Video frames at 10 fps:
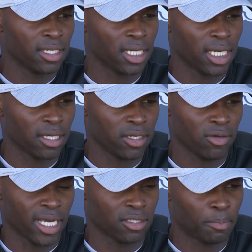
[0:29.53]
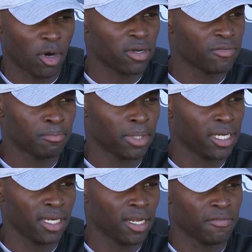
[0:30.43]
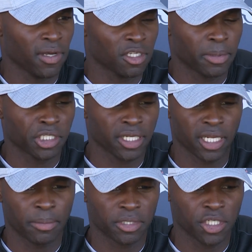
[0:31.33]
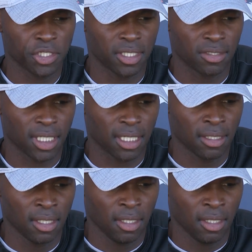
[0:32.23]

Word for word: And uh, you know that's part of playing in the NFL, especially at that position, is you